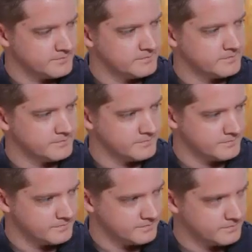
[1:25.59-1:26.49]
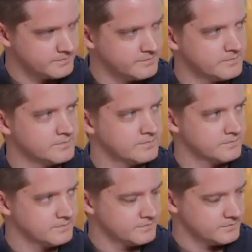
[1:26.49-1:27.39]

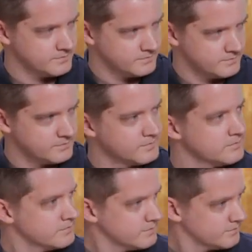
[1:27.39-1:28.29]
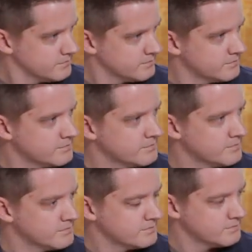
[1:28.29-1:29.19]

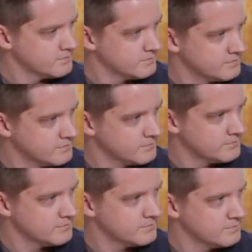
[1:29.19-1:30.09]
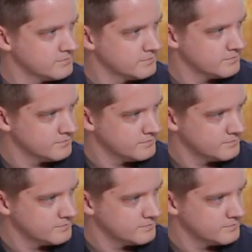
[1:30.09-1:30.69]
(not speaking)